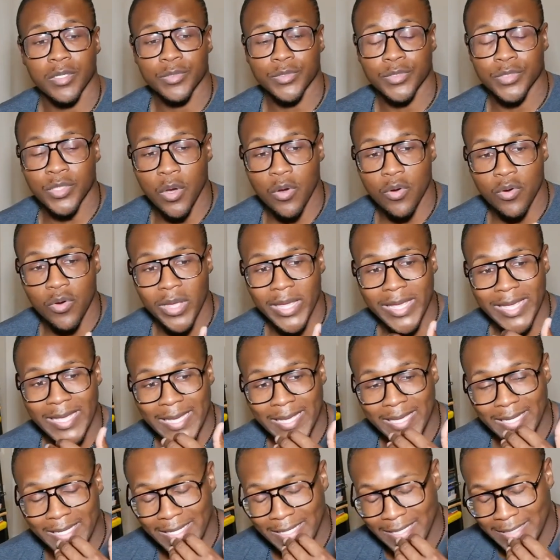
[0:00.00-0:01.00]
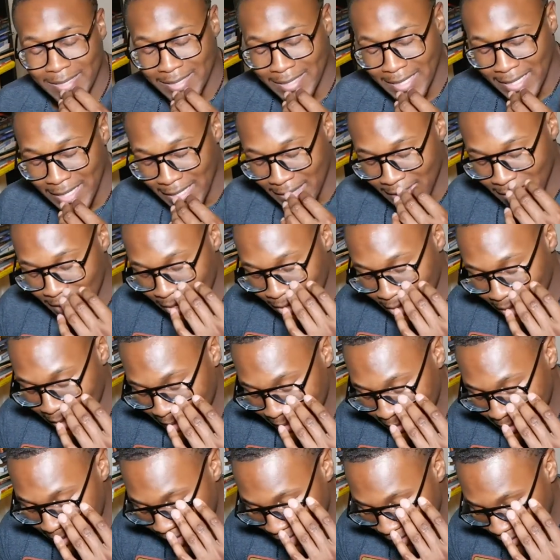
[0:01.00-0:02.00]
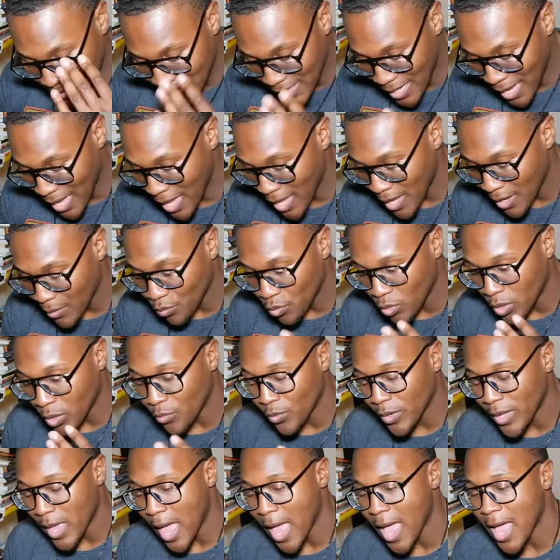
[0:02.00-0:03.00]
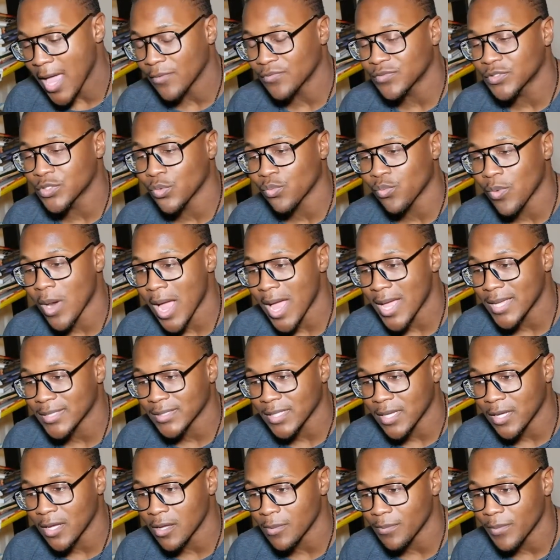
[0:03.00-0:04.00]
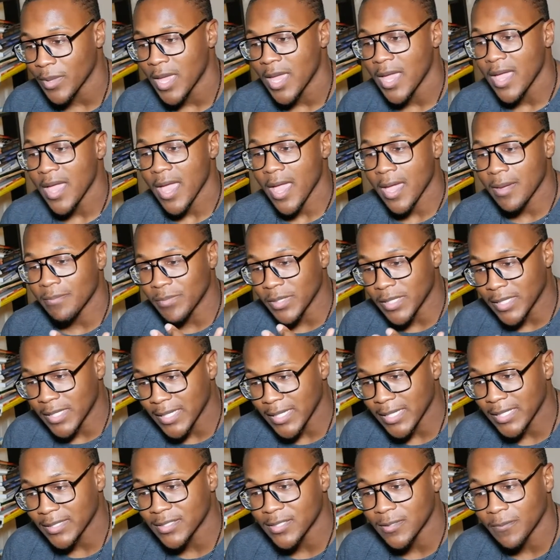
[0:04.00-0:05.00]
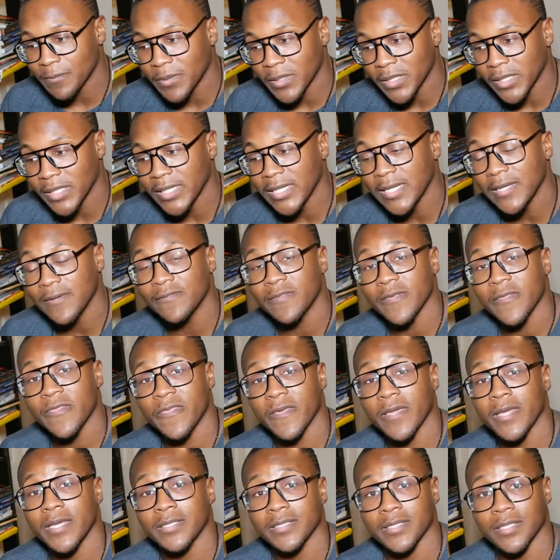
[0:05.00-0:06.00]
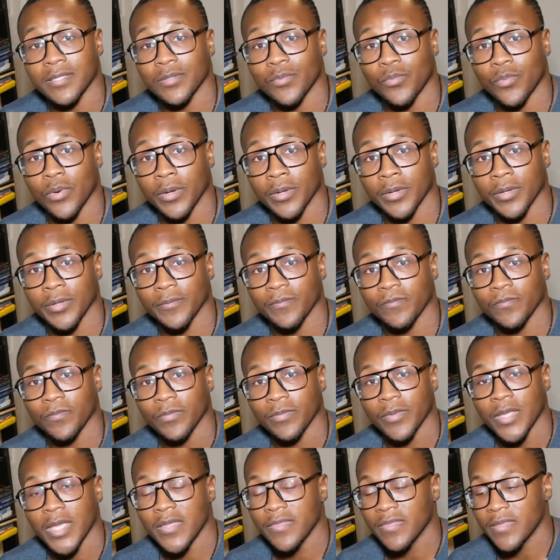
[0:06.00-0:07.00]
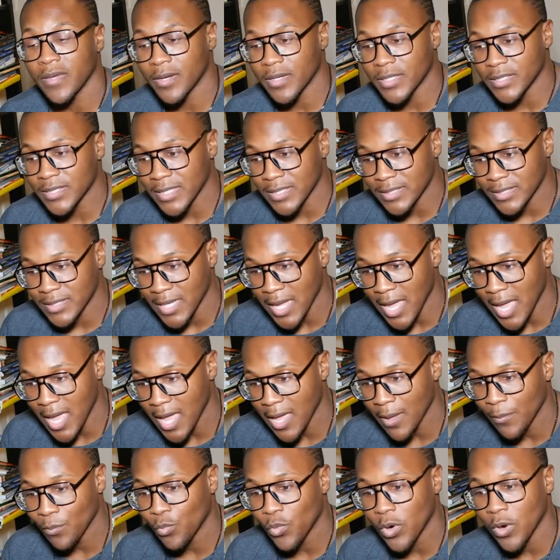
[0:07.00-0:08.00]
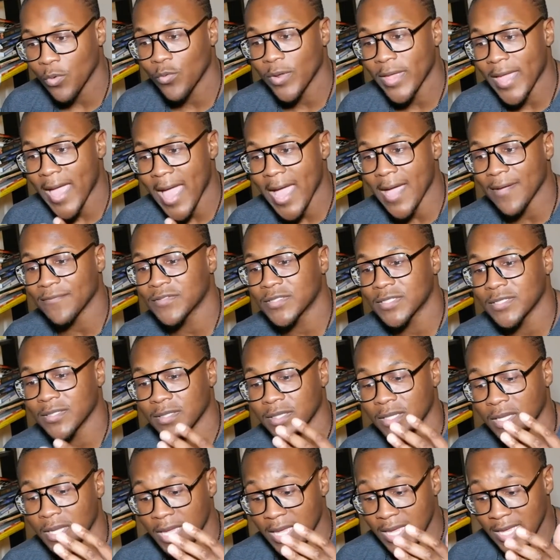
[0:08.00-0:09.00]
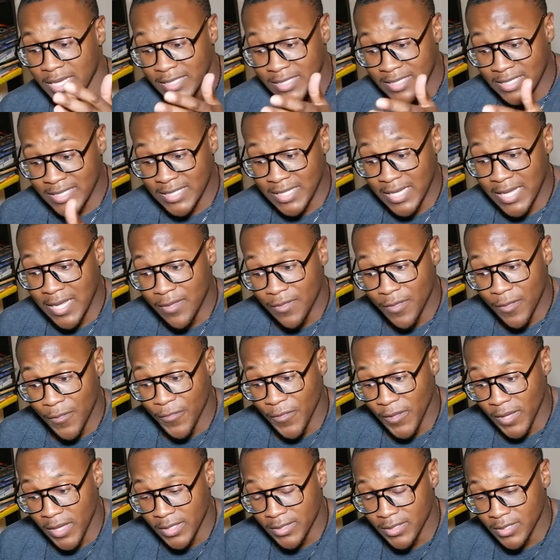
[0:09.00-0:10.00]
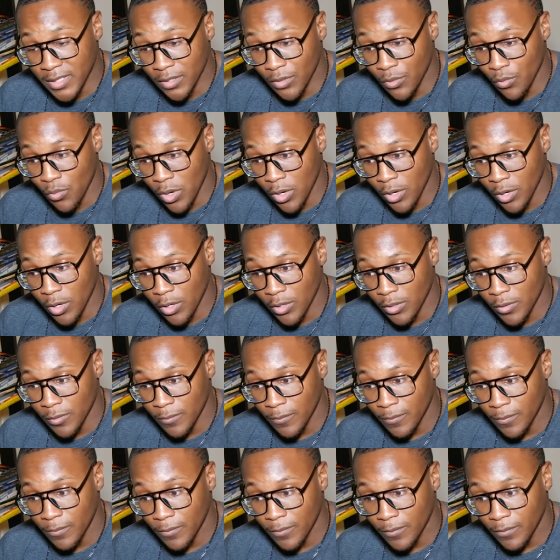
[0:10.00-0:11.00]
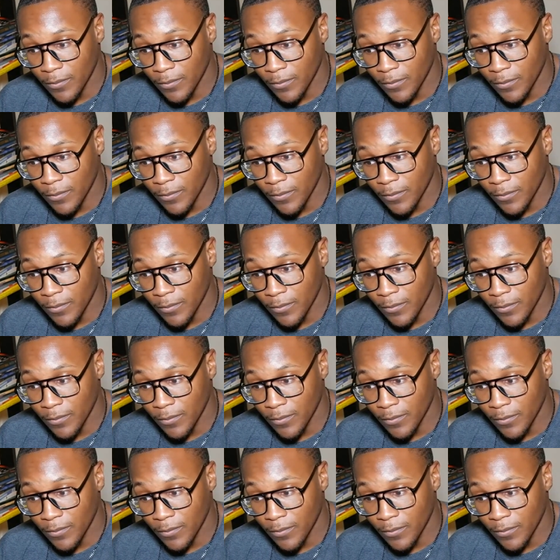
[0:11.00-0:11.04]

So it is it, there is a time where we have to rise up and begin to believe the things in the word. There is a time where we have to see the things in the word.